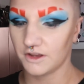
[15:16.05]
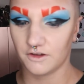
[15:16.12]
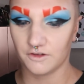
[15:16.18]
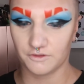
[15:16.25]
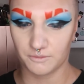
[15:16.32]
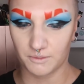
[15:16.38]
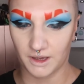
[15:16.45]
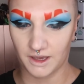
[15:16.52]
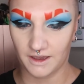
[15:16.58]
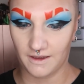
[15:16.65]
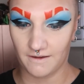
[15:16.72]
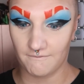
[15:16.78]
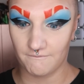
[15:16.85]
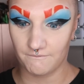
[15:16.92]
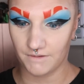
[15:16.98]
of
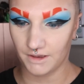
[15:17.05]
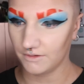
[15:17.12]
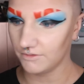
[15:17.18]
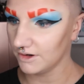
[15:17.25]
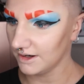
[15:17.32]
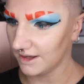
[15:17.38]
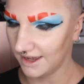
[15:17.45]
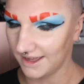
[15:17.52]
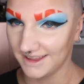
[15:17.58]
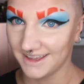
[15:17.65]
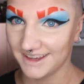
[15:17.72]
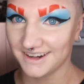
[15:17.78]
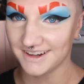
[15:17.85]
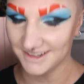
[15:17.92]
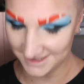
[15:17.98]
my favorite
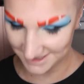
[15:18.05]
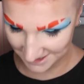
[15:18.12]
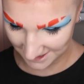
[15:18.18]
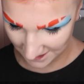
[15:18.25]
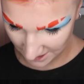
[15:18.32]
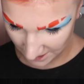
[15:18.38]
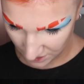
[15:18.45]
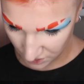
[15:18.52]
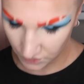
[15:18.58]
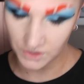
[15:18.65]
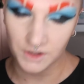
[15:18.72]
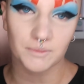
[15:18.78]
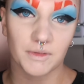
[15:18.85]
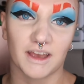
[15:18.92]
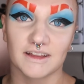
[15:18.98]
highlighters,
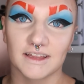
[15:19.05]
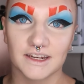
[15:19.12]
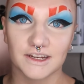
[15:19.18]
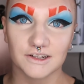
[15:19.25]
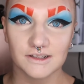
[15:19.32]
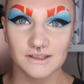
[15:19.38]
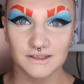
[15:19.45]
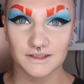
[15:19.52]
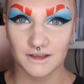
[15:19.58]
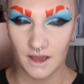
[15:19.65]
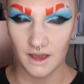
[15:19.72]
cream highlighters.